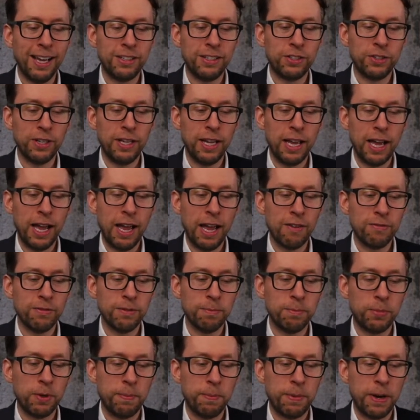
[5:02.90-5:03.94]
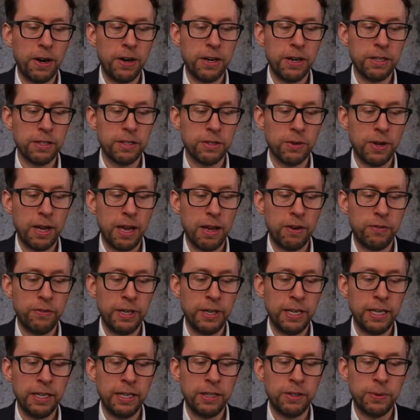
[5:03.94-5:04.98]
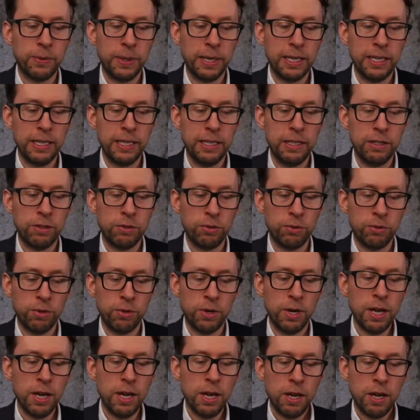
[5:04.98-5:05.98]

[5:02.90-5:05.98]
Actually, I haven't prepared it, so I really quickly need to